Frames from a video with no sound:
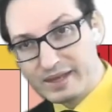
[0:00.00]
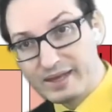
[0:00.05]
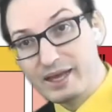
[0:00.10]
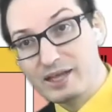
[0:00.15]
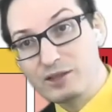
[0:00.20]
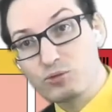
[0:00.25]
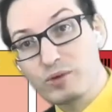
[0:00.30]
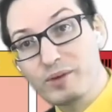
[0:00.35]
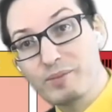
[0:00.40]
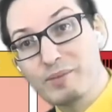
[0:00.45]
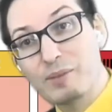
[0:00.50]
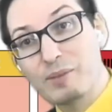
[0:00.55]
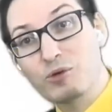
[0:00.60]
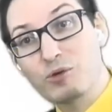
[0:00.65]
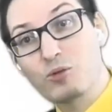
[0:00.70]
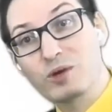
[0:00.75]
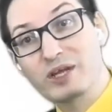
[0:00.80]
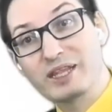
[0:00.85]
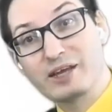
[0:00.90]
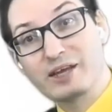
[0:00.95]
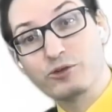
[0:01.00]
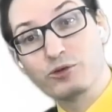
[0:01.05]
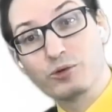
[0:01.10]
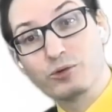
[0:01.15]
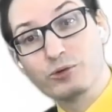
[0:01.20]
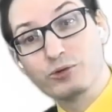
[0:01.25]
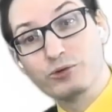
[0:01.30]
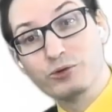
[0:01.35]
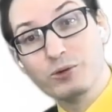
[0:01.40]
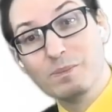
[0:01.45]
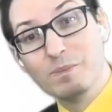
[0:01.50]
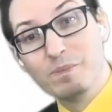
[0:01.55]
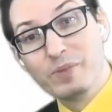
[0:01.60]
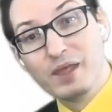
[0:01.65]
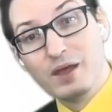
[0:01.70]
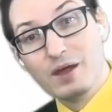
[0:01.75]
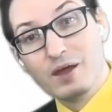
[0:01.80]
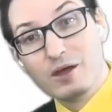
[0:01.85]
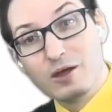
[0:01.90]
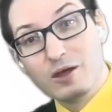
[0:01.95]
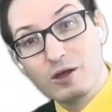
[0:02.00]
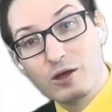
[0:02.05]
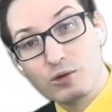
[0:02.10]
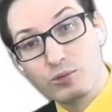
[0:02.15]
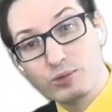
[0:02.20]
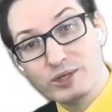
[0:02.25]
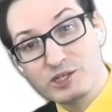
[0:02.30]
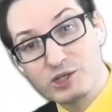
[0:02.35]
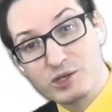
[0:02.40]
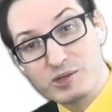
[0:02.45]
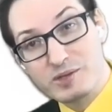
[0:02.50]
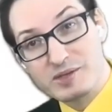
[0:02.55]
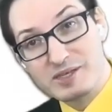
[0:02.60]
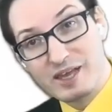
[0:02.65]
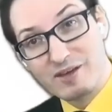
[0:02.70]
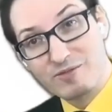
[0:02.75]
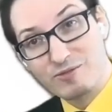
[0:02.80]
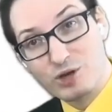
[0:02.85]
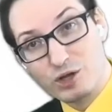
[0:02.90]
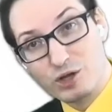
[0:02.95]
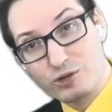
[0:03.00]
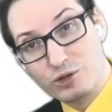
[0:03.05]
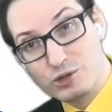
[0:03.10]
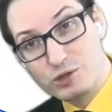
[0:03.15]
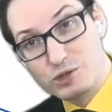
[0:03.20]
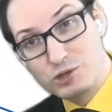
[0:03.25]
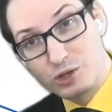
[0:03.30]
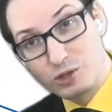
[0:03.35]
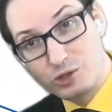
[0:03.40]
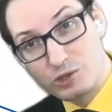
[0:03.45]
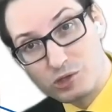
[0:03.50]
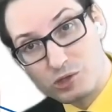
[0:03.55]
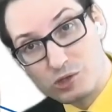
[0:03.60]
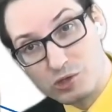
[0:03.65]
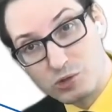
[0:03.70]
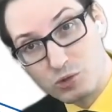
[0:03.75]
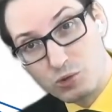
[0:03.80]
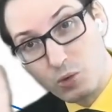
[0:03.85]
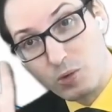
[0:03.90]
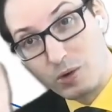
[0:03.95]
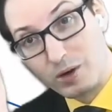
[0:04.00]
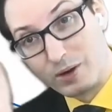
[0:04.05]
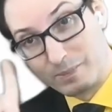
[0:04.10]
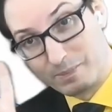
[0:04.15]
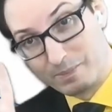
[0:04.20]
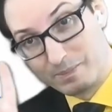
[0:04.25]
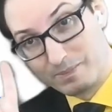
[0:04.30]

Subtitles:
remember what I told you, a region server does not store